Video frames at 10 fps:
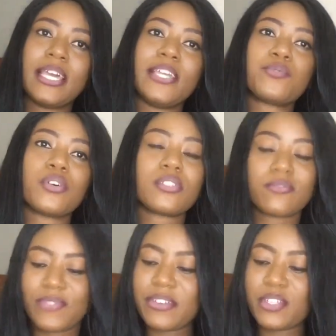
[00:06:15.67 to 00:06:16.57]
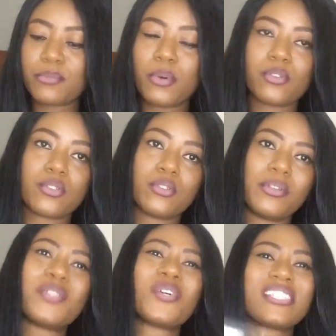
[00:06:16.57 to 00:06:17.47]
it was very small, so
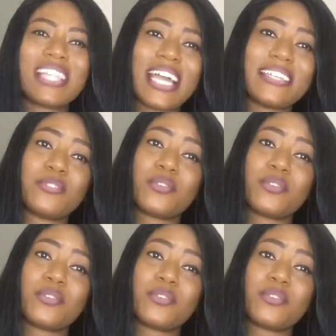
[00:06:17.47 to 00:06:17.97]
it was nice.